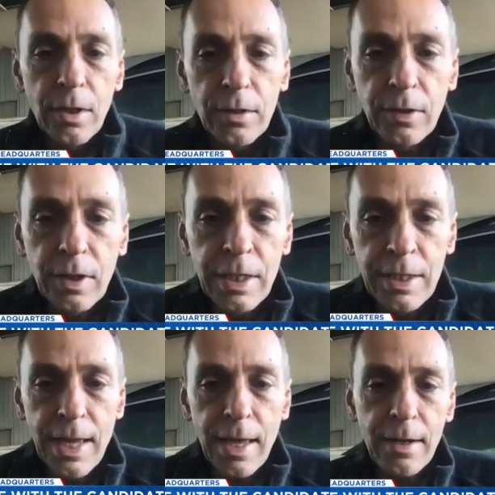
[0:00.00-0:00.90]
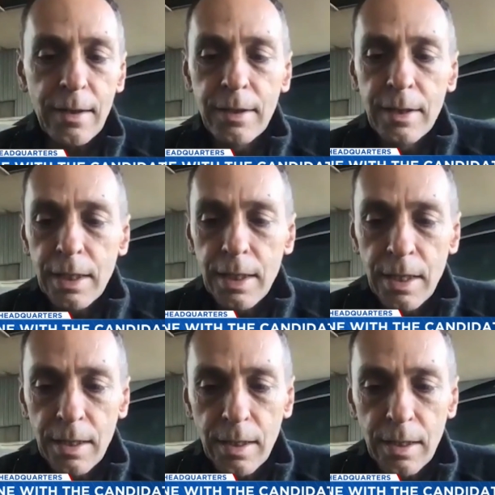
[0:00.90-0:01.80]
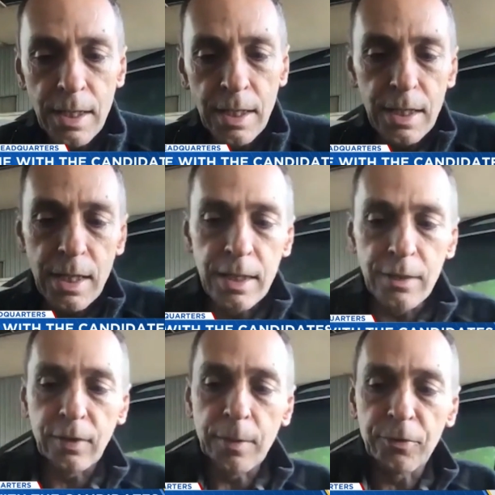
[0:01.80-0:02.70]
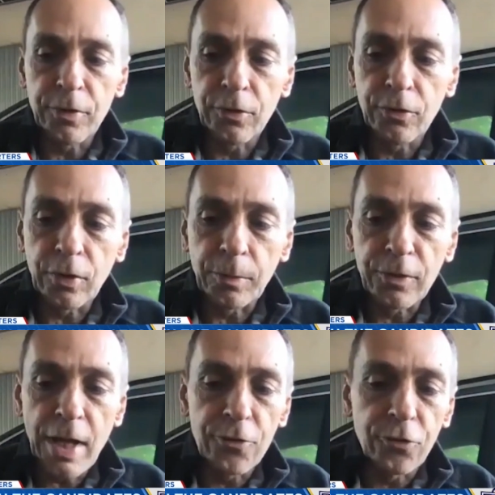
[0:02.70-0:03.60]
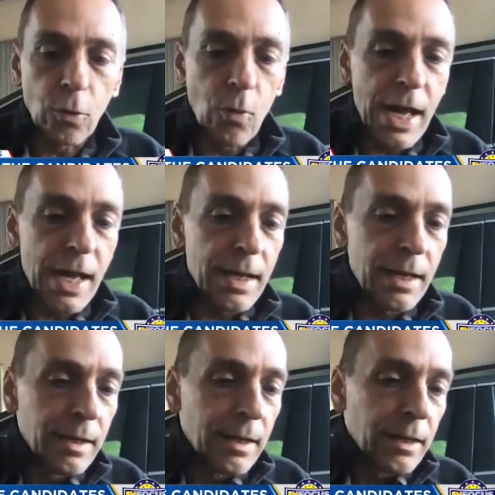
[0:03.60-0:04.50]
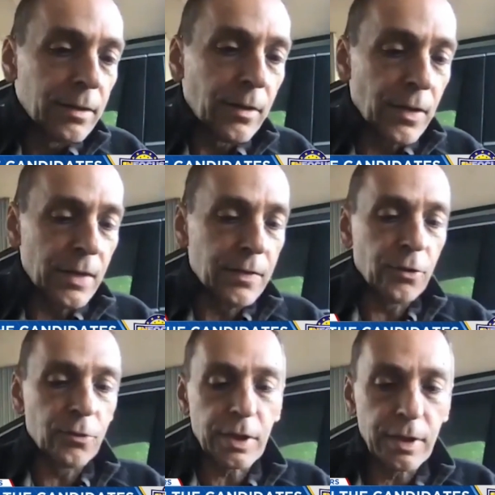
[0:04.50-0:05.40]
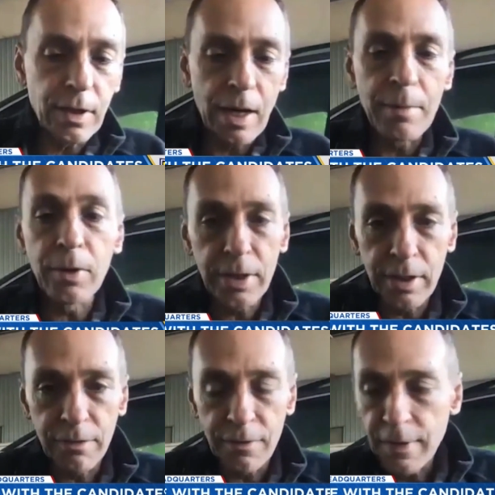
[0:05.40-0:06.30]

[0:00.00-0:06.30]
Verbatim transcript: to Indiana in a, in a, any substantial way to the Ninth District, I believe.